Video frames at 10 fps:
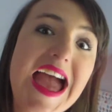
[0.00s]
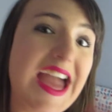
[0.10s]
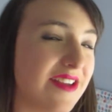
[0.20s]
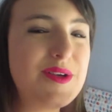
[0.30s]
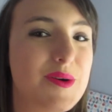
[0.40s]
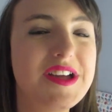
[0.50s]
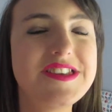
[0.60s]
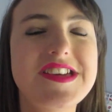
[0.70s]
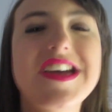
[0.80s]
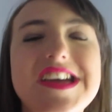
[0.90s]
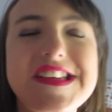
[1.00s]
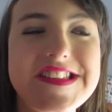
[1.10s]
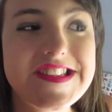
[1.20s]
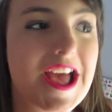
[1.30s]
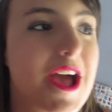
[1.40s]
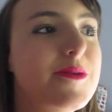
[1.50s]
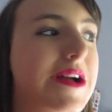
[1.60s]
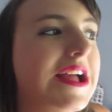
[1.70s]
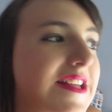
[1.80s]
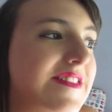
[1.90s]
hey everyone so
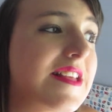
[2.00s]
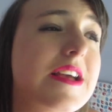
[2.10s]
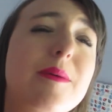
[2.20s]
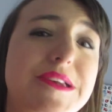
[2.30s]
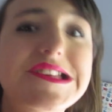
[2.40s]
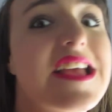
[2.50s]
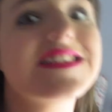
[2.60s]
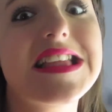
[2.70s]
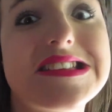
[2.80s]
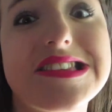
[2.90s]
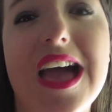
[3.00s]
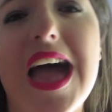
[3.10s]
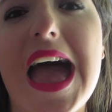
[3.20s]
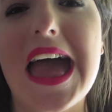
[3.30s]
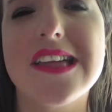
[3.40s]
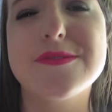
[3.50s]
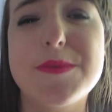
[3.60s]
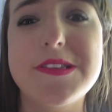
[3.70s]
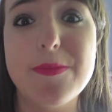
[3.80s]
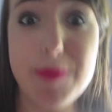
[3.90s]
it's a couple of days later and
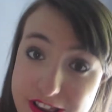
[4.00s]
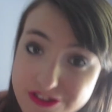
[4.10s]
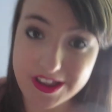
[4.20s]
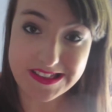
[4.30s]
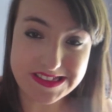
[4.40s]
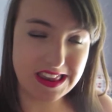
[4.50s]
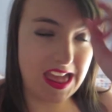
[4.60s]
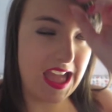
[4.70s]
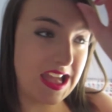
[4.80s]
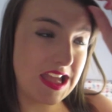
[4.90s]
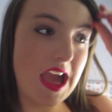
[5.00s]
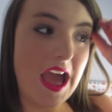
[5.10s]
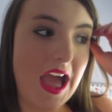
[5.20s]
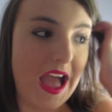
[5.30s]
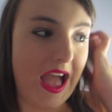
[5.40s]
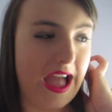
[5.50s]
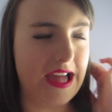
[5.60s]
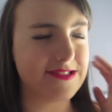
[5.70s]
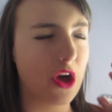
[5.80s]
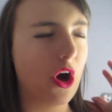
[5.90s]
we been to the beach again today
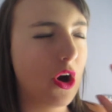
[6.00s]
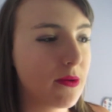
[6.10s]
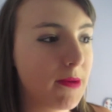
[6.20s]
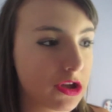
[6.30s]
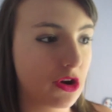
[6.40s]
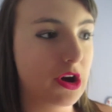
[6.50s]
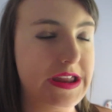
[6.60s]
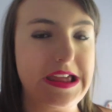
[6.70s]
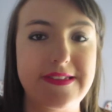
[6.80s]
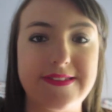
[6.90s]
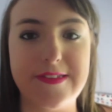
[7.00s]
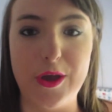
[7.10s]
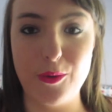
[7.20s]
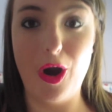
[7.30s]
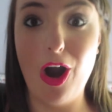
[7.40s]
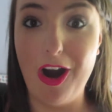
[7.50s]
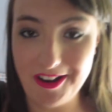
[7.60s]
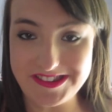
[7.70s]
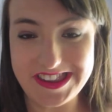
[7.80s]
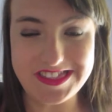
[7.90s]
and oh my god it is so
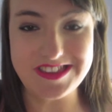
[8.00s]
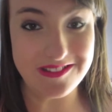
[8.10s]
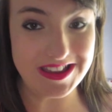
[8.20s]
hot in the